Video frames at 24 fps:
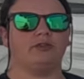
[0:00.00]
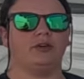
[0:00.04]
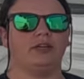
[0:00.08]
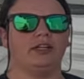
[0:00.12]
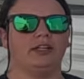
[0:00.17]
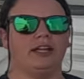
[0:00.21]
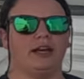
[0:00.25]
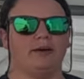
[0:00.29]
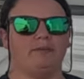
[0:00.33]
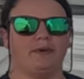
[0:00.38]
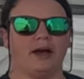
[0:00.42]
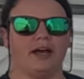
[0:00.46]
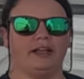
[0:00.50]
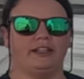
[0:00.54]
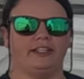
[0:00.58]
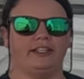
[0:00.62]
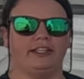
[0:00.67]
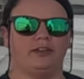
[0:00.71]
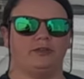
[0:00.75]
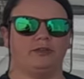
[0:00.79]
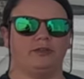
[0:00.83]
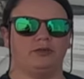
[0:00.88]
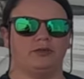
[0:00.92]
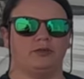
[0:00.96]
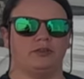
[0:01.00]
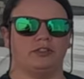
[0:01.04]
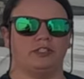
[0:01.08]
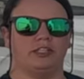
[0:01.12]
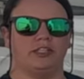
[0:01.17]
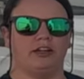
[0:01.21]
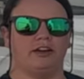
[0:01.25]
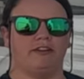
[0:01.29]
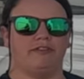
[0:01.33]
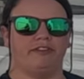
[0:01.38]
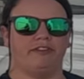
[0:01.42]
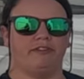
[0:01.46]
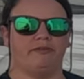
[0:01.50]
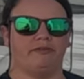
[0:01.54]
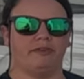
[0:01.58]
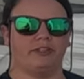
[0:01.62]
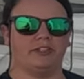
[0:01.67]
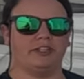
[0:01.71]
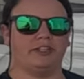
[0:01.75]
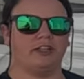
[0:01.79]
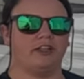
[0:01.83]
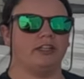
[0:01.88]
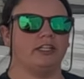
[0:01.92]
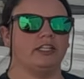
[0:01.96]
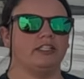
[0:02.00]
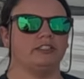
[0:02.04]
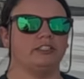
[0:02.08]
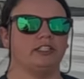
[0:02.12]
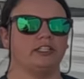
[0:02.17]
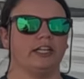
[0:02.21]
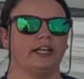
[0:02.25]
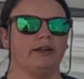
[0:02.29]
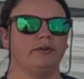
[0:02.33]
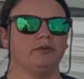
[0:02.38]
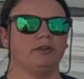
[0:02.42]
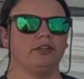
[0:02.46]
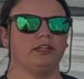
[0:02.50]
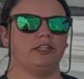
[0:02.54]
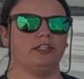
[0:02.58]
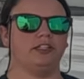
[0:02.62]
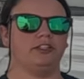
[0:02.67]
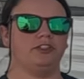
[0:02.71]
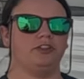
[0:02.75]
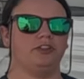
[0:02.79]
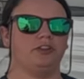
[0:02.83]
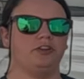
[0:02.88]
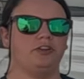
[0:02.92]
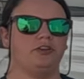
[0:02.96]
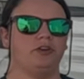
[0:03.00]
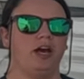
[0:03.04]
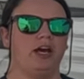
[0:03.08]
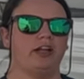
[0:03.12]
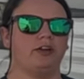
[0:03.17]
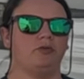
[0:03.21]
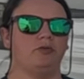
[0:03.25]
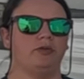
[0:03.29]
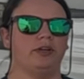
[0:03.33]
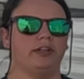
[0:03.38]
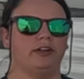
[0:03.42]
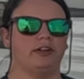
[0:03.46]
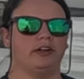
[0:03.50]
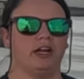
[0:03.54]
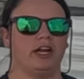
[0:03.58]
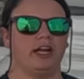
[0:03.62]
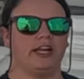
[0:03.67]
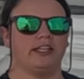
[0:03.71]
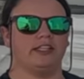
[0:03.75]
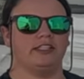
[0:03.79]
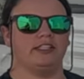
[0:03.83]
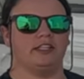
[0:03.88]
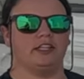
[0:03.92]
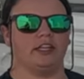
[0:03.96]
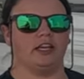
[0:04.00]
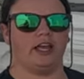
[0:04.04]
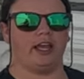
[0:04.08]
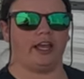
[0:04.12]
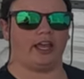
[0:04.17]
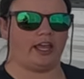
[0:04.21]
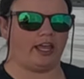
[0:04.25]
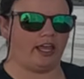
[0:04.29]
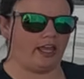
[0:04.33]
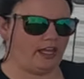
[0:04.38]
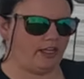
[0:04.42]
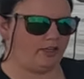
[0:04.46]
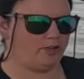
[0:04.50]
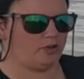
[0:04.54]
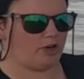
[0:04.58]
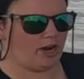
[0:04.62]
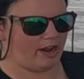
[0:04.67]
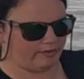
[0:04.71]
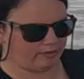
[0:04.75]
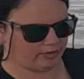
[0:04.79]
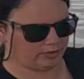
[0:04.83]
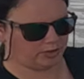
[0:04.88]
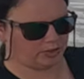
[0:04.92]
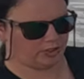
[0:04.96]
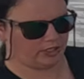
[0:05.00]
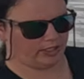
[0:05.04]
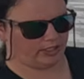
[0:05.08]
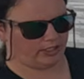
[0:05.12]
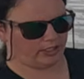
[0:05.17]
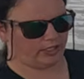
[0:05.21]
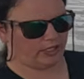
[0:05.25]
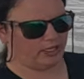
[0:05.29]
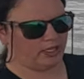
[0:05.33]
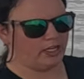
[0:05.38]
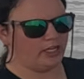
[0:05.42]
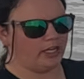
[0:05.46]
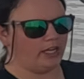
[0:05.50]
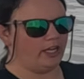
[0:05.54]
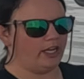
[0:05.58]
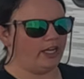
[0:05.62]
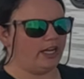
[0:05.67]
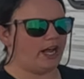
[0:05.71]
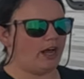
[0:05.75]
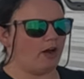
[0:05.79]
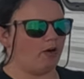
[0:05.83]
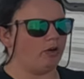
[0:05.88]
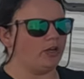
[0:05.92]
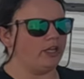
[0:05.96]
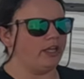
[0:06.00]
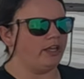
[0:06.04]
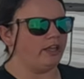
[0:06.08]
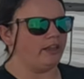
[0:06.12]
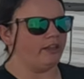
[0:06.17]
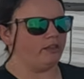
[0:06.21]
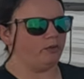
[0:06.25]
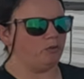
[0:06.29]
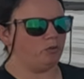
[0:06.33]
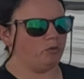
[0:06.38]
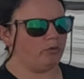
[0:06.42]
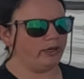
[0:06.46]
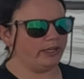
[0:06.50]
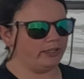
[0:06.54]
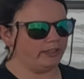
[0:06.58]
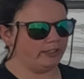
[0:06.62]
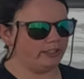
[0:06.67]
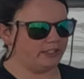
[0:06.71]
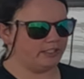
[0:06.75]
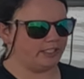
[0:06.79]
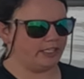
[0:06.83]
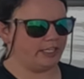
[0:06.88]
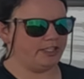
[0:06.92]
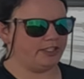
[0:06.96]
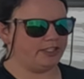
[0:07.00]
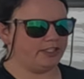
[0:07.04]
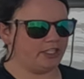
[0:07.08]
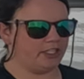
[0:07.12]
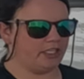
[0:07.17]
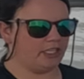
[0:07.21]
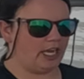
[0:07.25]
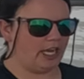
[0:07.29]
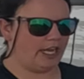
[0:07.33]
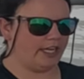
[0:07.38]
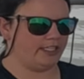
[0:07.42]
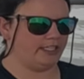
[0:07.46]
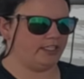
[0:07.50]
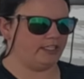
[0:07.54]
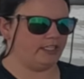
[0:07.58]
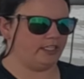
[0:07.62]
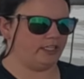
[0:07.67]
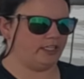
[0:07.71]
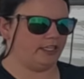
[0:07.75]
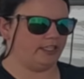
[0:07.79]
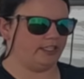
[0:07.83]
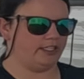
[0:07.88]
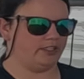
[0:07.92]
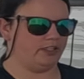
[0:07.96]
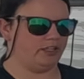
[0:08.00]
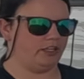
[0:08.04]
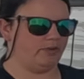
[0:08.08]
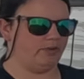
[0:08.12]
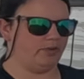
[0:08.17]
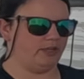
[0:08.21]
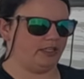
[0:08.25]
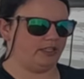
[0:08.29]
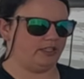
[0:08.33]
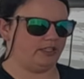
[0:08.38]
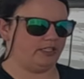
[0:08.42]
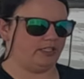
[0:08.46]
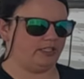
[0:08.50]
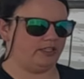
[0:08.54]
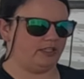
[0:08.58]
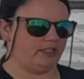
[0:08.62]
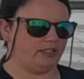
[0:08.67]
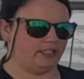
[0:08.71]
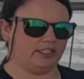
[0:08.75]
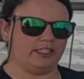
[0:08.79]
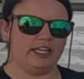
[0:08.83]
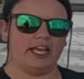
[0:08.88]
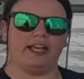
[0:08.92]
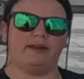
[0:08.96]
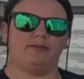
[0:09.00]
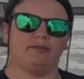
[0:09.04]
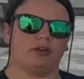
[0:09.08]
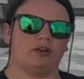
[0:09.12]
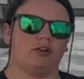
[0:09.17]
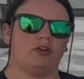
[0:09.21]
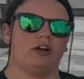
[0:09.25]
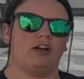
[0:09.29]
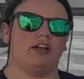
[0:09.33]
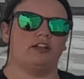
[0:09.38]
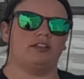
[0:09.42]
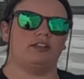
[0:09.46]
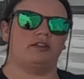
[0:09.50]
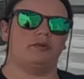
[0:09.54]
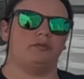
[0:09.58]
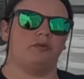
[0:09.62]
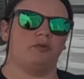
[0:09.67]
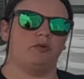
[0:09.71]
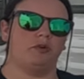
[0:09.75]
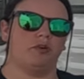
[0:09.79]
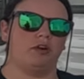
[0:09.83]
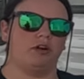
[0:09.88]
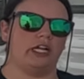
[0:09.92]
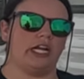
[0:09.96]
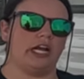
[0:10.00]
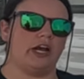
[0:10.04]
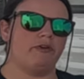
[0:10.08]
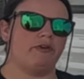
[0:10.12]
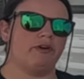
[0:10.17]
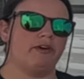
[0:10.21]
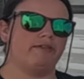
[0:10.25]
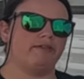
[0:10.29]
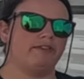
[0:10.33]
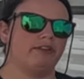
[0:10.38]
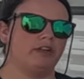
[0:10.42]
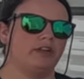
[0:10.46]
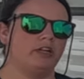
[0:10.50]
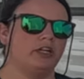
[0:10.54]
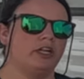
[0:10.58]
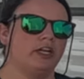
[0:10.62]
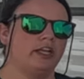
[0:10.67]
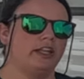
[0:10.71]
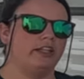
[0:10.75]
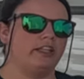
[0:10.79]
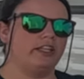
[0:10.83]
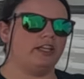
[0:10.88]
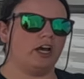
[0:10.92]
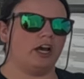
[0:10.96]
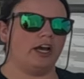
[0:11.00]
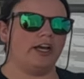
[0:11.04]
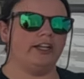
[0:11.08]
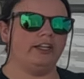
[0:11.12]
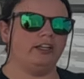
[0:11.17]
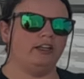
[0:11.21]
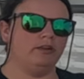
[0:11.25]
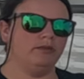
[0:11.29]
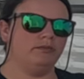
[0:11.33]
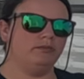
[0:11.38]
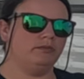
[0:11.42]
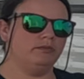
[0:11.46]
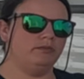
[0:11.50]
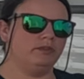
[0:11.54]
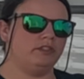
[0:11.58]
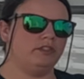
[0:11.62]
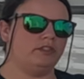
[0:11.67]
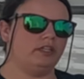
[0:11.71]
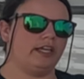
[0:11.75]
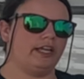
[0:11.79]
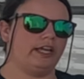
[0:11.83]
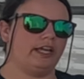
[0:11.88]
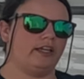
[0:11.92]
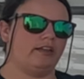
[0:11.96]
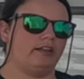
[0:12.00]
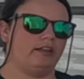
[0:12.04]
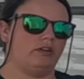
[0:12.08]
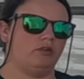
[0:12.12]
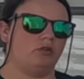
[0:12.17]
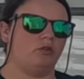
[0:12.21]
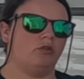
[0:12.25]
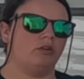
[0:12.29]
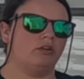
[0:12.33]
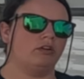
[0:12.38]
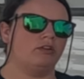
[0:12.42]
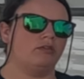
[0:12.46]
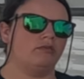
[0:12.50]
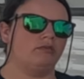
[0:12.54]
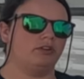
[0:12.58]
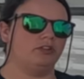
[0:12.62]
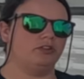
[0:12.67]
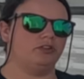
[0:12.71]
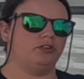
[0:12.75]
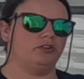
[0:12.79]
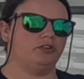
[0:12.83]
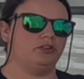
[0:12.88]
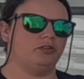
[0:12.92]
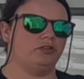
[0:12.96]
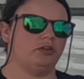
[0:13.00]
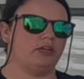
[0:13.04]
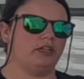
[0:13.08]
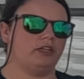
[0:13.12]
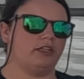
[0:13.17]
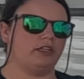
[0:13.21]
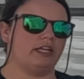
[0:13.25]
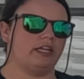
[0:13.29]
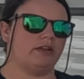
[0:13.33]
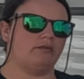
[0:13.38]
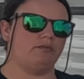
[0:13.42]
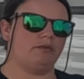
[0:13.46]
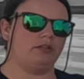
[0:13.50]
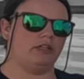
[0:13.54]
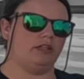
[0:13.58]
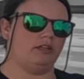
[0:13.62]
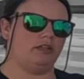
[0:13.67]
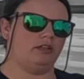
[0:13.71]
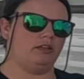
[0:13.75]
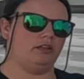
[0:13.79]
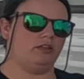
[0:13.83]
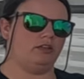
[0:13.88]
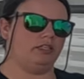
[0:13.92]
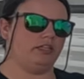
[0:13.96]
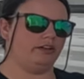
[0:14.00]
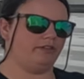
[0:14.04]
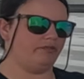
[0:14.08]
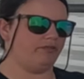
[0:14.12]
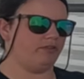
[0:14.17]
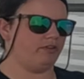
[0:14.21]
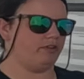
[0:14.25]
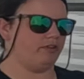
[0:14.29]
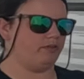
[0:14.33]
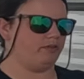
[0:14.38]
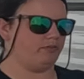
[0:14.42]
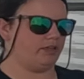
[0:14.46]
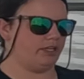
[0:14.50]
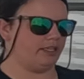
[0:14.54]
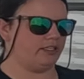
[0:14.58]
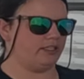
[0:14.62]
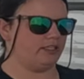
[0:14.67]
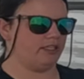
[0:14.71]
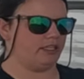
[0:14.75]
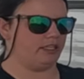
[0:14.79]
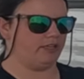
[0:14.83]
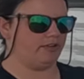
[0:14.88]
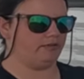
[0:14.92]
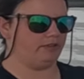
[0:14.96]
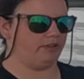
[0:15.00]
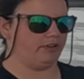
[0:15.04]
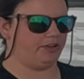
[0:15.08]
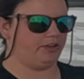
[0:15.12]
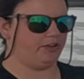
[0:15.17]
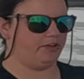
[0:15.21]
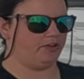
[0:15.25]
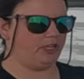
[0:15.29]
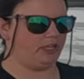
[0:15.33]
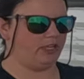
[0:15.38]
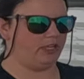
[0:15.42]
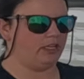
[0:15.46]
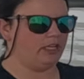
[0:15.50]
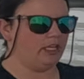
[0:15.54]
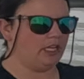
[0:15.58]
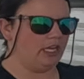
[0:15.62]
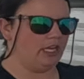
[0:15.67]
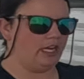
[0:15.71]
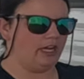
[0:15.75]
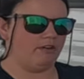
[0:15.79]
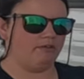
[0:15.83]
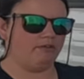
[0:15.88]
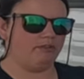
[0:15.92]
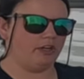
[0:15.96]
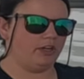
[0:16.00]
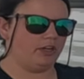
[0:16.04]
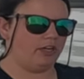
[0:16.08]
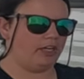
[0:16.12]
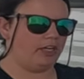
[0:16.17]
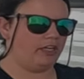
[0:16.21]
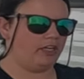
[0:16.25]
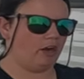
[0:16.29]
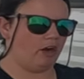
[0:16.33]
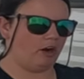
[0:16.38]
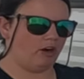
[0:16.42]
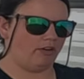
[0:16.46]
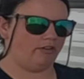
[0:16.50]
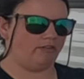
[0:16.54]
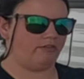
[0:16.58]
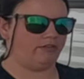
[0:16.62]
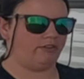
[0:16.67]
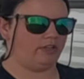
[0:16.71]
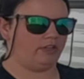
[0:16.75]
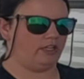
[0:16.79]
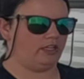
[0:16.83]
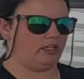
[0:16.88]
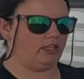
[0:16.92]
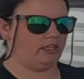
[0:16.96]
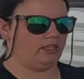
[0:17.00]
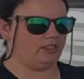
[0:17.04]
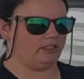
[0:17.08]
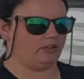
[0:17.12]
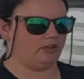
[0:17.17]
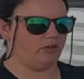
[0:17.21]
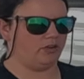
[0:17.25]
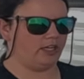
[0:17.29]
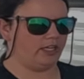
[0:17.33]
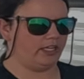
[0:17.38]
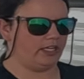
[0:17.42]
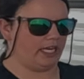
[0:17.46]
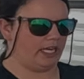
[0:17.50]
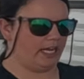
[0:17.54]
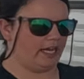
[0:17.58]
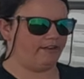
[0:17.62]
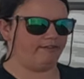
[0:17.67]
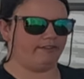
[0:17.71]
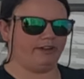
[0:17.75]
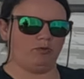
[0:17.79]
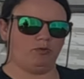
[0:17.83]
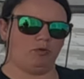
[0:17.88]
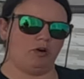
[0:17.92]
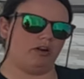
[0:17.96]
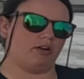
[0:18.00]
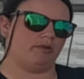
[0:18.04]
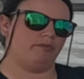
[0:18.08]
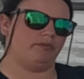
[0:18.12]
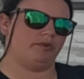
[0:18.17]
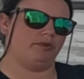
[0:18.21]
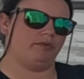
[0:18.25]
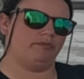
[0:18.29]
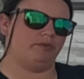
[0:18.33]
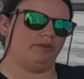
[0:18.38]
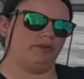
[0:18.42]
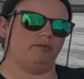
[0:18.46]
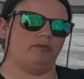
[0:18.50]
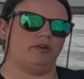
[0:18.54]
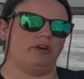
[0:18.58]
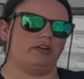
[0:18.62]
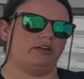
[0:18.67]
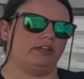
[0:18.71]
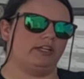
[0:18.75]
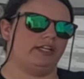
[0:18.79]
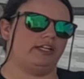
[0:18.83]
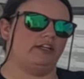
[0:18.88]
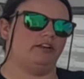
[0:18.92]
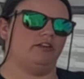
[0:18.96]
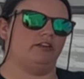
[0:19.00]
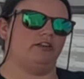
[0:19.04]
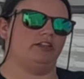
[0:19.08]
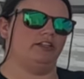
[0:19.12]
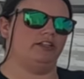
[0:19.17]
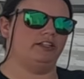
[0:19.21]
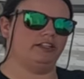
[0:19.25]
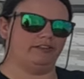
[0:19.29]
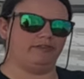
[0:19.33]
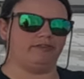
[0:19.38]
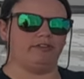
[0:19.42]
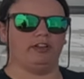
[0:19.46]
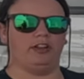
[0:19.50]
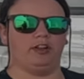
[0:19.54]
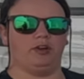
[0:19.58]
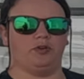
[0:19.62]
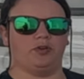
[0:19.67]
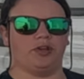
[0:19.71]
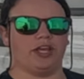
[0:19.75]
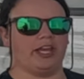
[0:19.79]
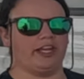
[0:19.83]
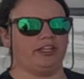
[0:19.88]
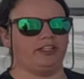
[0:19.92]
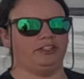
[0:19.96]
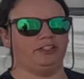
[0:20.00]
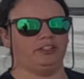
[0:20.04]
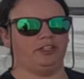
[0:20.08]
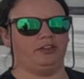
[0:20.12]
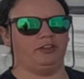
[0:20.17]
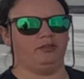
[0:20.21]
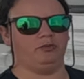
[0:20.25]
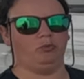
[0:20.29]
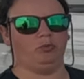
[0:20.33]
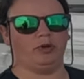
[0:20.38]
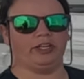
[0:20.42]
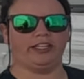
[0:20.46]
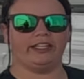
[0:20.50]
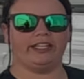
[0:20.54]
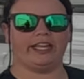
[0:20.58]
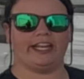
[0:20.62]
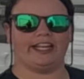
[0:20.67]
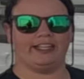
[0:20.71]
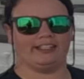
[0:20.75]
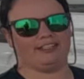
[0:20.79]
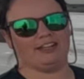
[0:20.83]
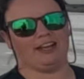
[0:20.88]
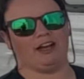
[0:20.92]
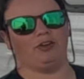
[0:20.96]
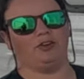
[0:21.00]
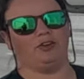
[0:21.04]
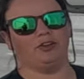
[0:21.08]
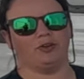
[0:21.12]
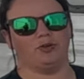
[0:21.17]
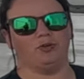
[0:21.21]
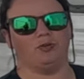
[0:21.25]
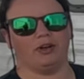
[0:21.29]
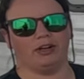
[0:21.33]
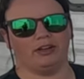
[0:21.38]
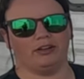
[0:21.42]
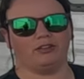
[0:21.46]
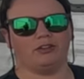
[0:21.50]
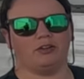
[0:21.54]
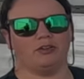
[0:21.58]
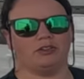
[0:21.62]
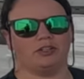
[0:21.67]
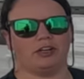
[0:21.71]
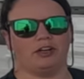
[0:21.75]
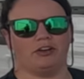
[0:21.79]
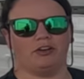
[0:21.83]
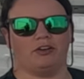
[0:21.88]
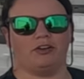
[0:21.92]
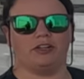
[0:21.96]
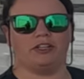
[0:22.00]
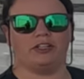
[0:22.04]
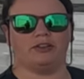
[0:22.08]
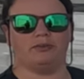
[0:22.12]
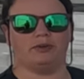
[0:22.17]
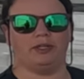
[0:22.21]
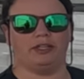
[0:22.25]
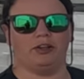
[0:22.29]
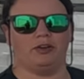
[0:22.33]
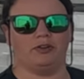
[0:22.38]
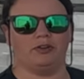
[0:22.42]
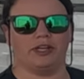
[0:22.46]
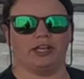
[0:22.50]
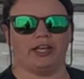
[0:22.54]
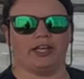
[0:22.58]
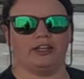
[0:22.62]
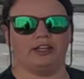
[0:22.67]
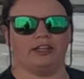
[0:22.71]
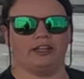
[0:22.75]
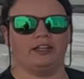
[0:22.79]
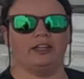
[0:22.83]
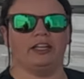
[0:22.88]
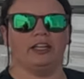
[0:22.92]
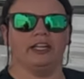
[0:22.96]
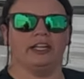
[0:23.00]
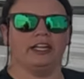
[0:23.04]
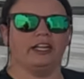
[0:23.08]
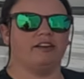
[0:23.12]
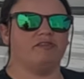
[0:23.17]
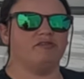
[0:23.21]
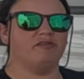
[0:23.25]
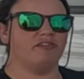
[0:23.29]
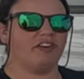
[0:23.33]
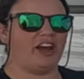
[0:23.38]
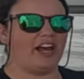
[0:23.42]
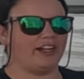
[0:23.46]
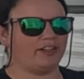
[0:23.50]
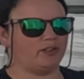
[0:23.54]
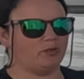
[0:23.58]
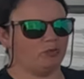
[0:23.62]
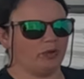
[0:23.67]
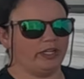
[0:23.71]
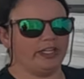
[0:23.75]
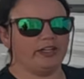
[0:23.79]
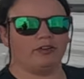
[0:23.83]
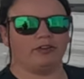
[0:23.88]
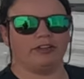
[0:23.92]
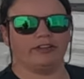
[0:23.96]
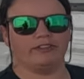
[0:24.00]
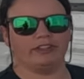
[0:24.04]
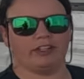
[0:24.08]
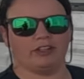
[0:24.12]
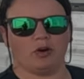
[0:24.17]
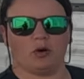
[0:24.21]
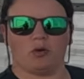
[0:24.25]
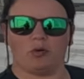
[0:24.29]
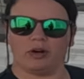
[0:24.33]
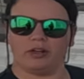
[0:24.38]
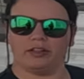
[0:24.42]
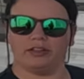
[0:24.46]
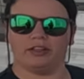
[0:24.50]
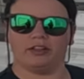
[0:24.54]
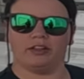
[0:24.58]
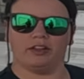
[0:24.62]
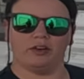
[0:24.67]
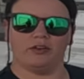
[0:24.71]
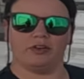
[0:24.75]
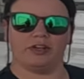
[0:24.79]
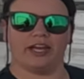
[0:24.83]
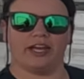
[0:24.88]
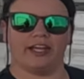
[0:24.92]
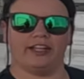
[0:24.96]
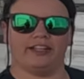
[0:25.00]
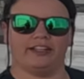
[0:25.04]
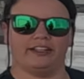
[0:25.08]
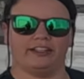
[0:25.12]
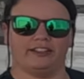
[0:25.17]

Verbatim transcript: everyone, I'm Molly here with City RV of Michigan, and today we're going to show you how to winterize a travel trailer. Now, the winterization idea is going to be a, the same across the board. However, the items and the order of which you do it can be different based on every unit. Every RV is going to have a water pump and a water heater in a different location. We can't tell you where those are going to be located. In fact, we don't even know where they're located